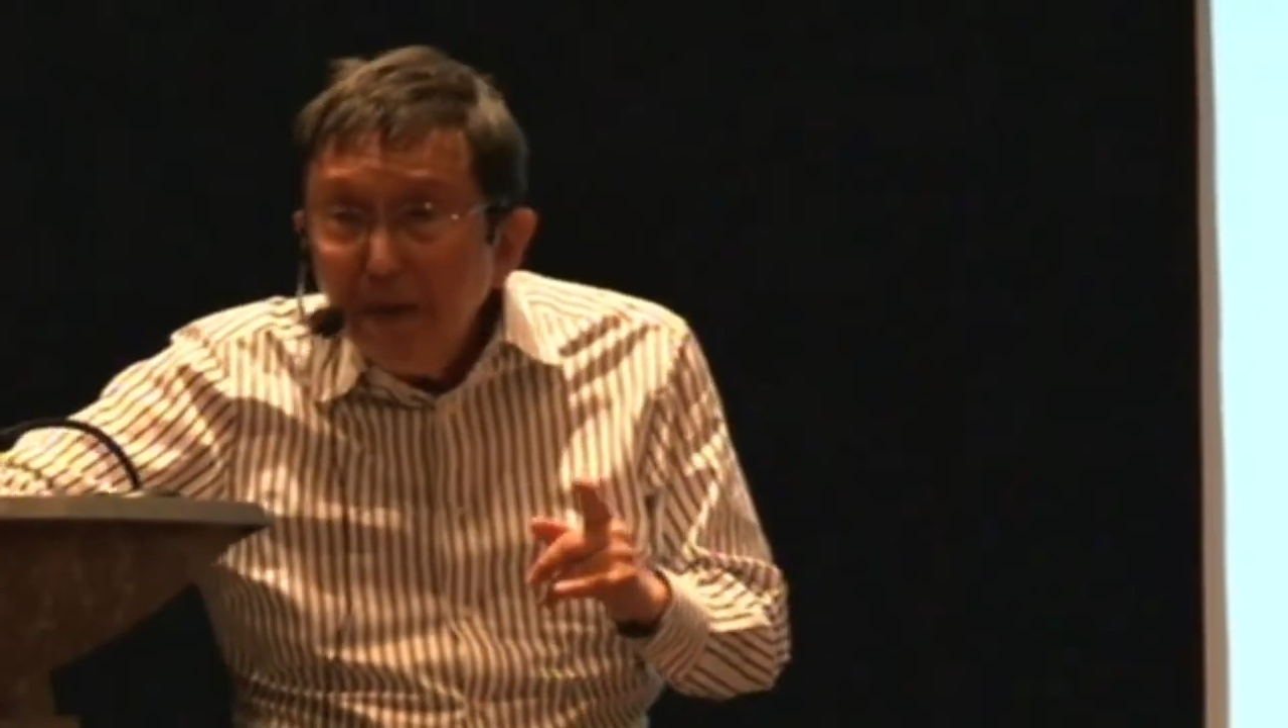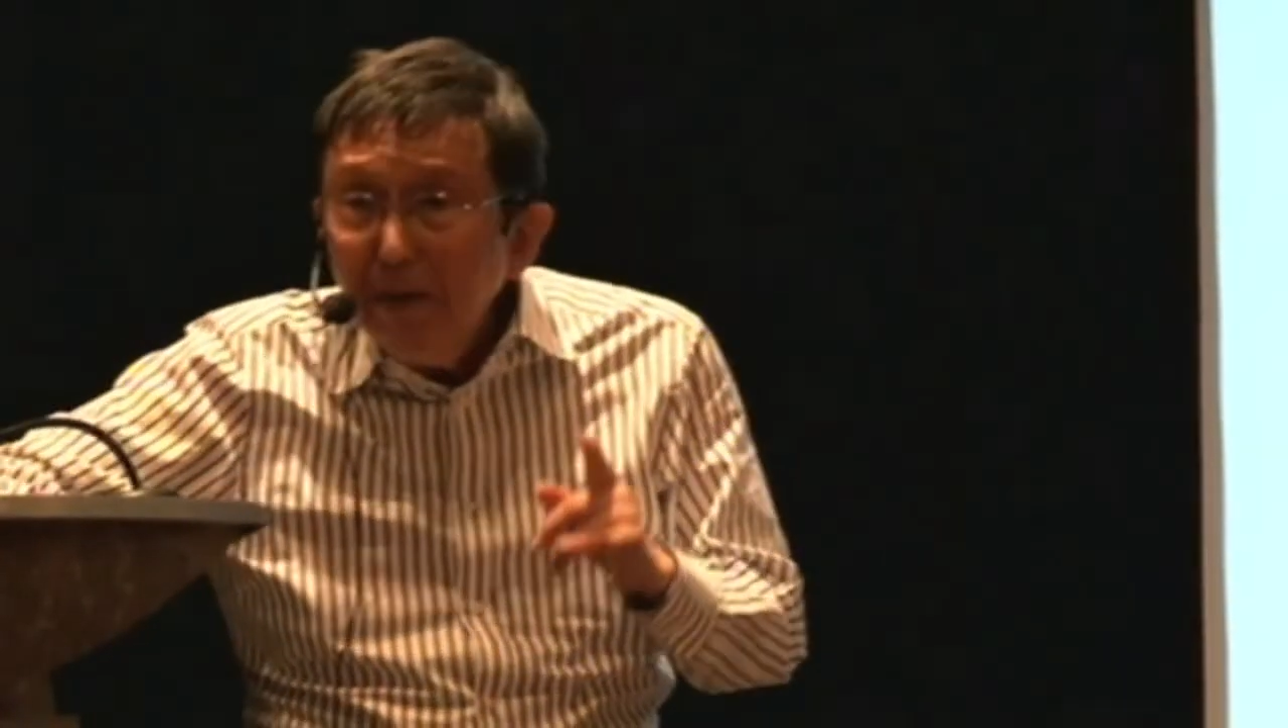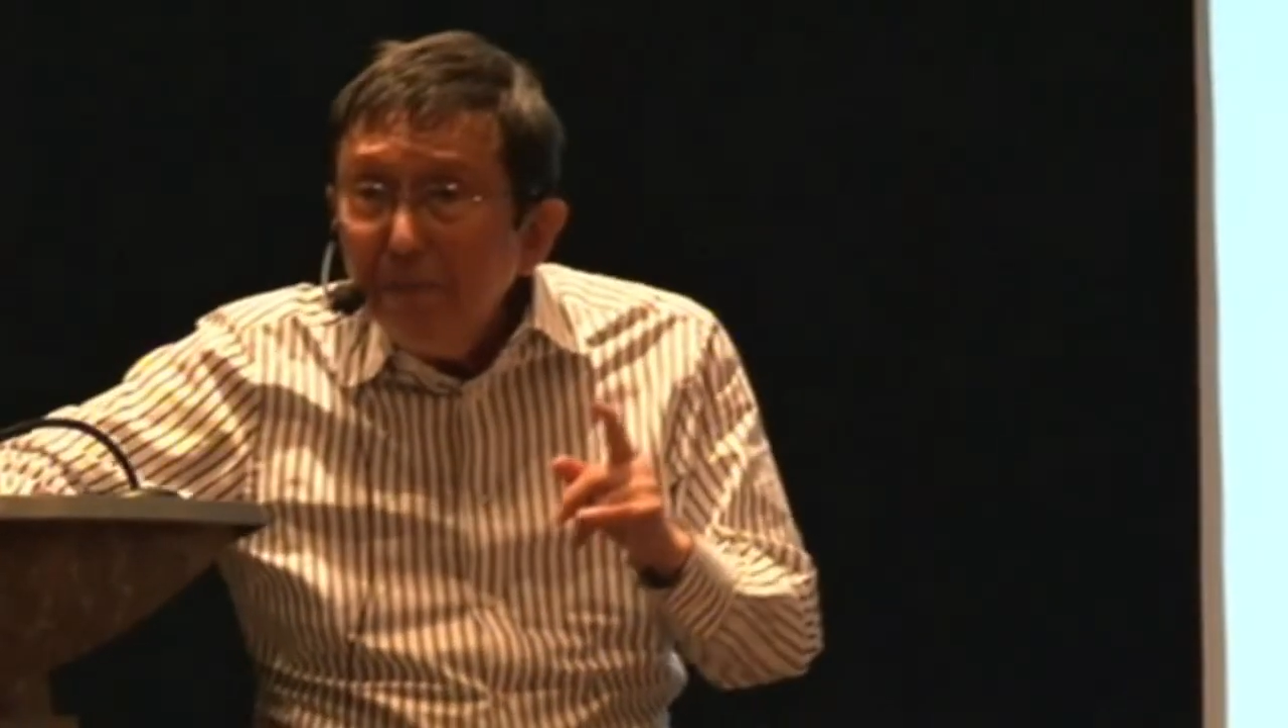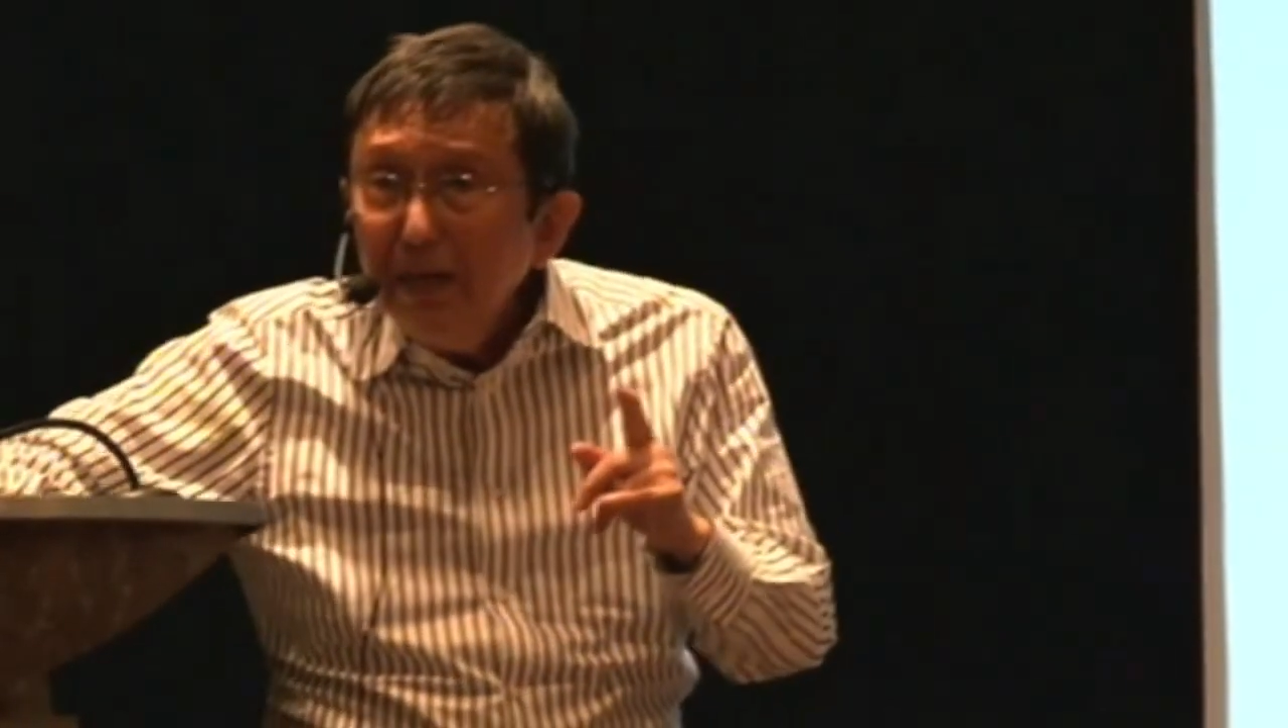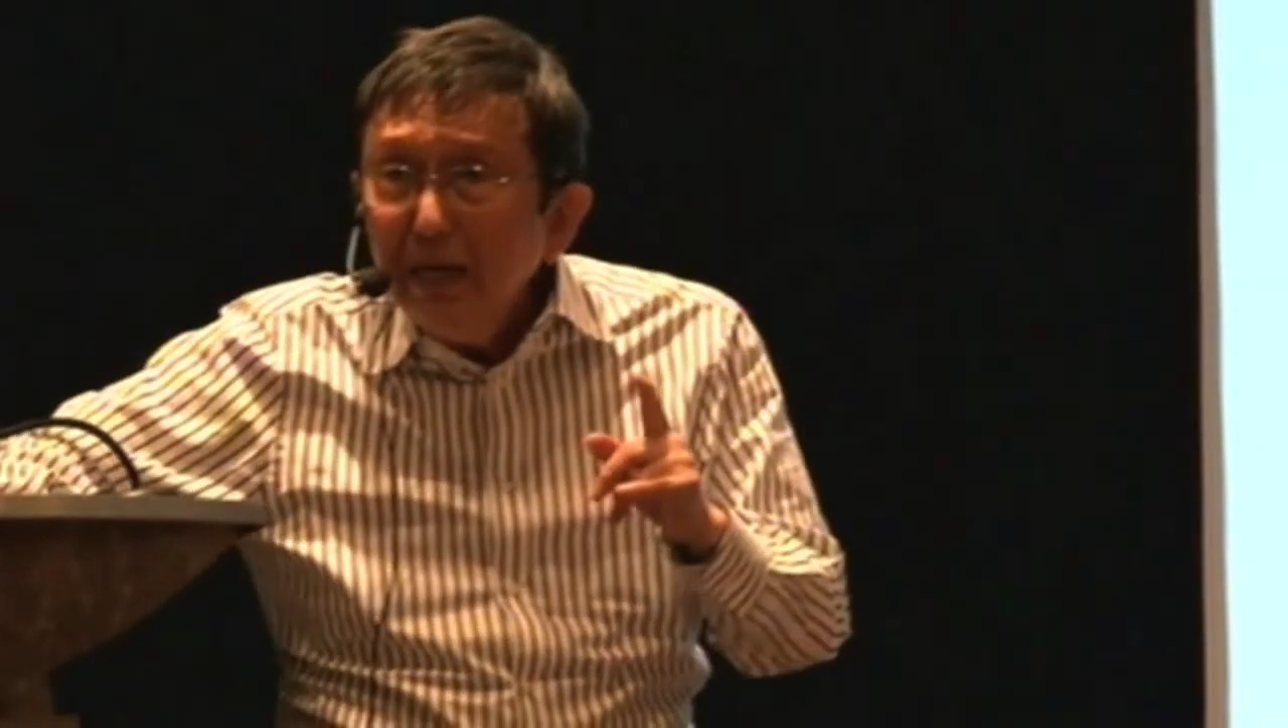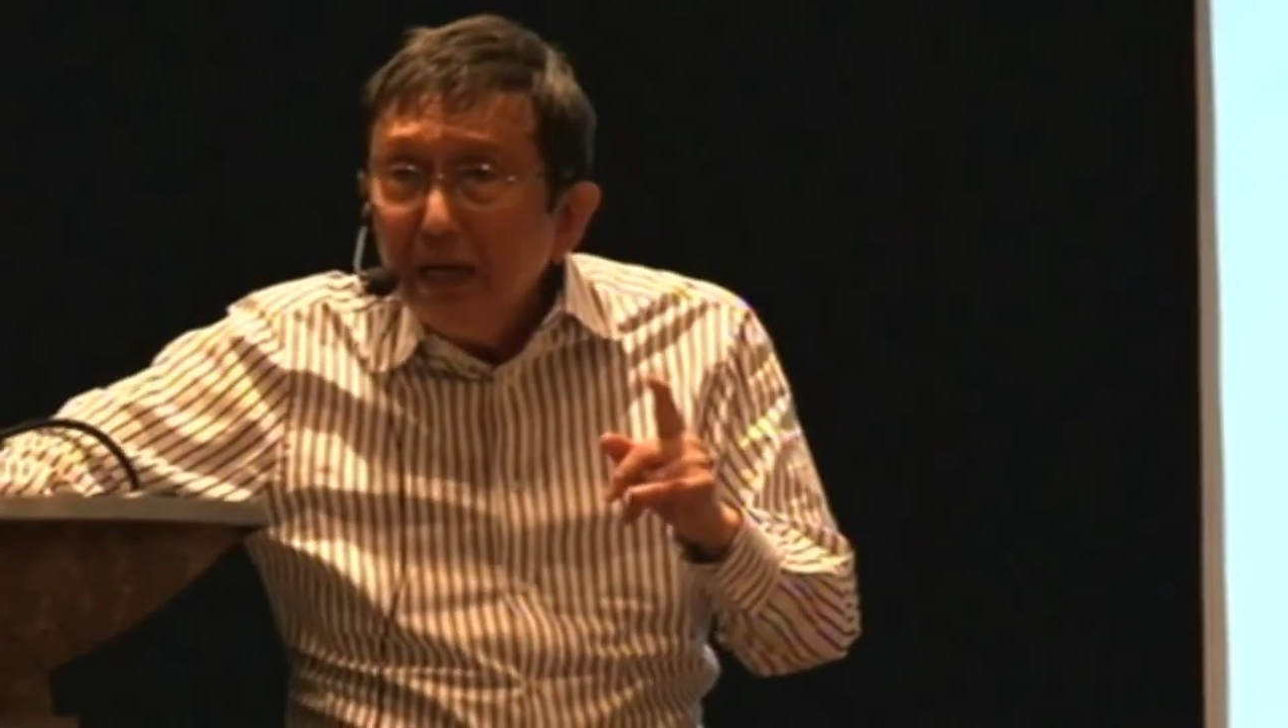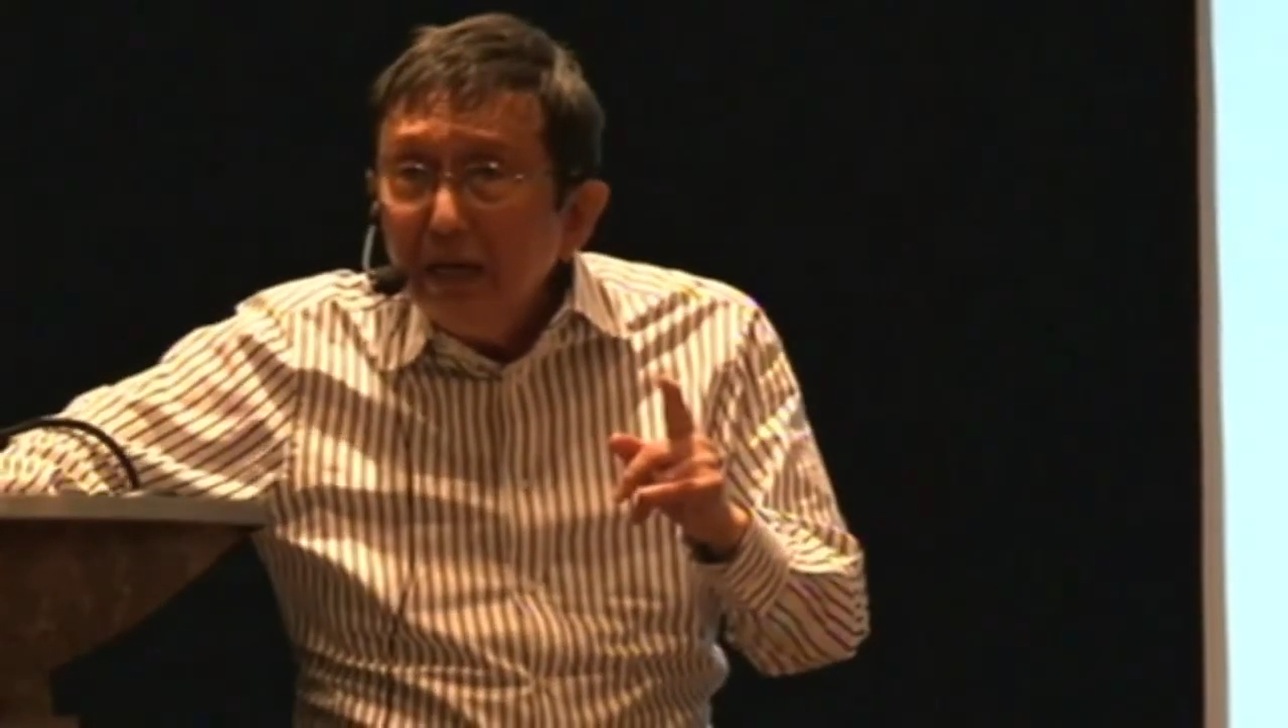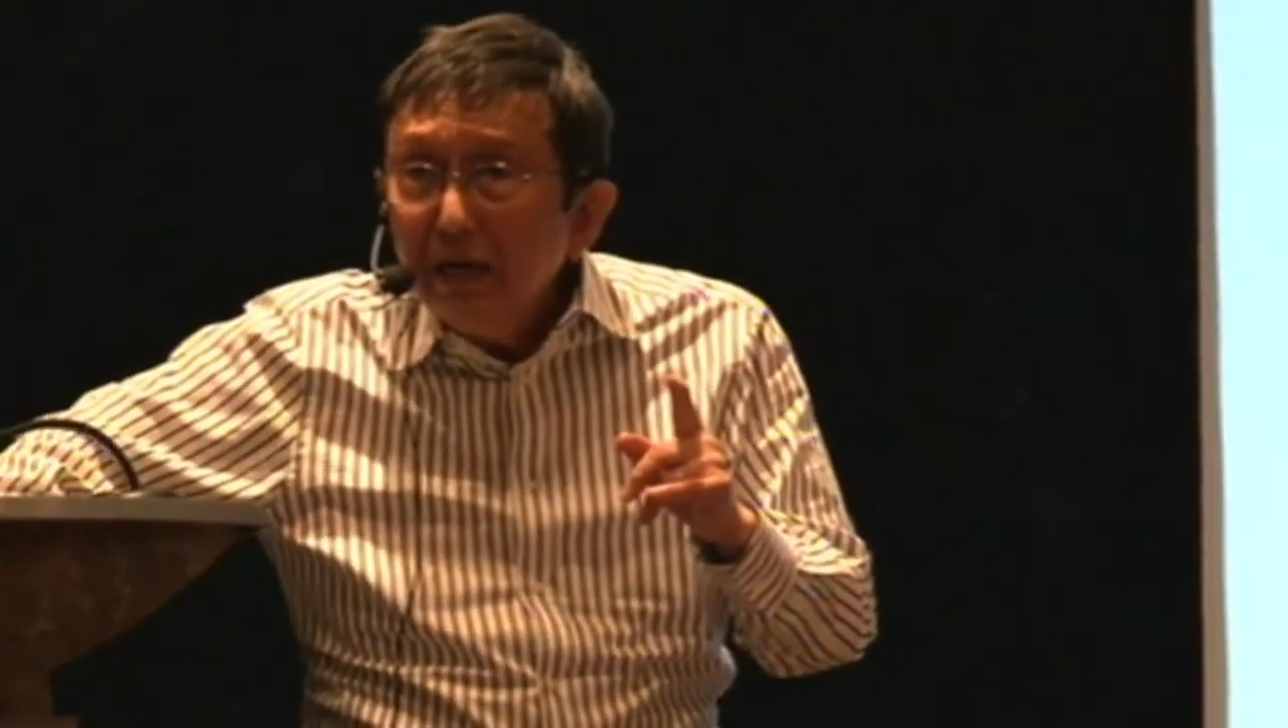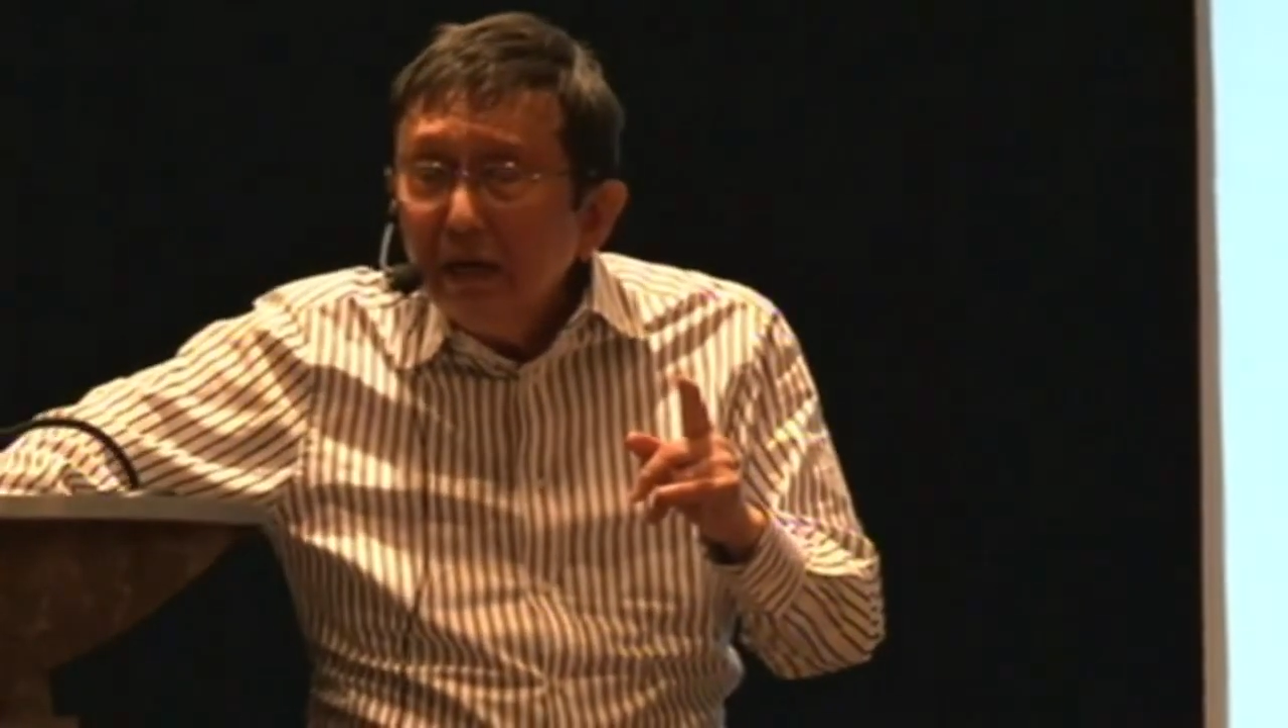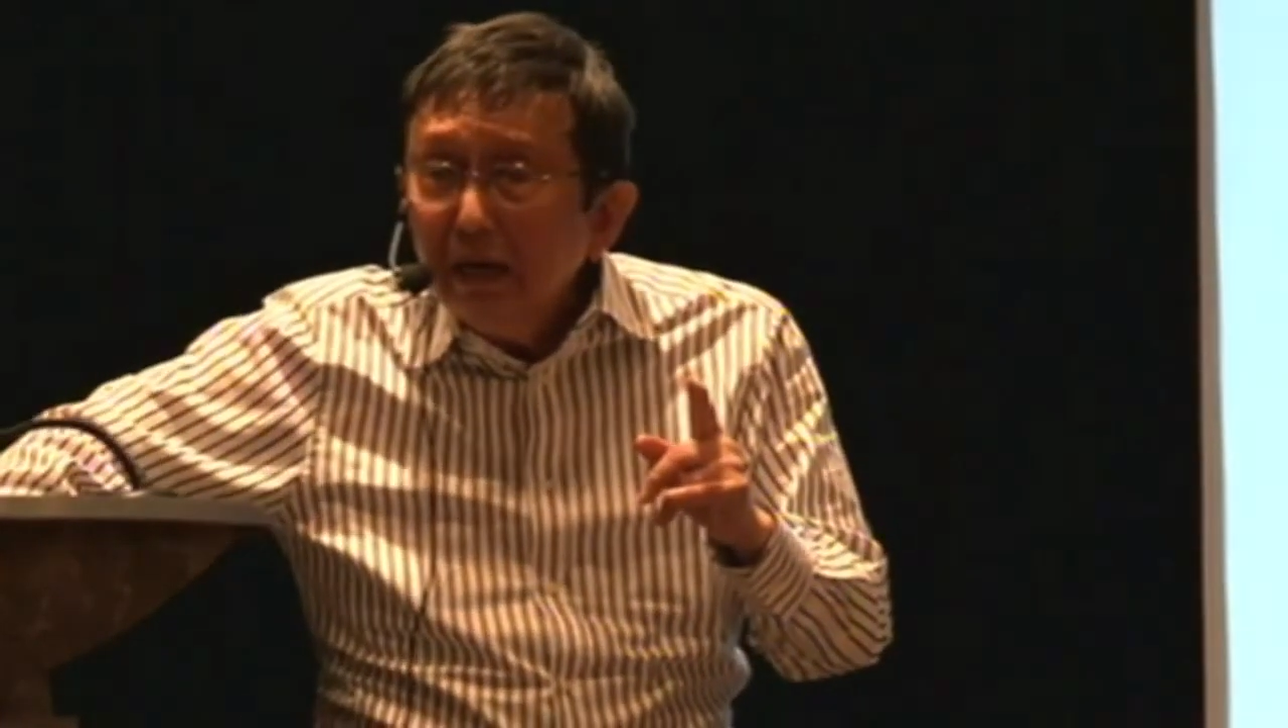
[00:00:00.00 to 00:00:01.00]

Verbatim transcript: maybe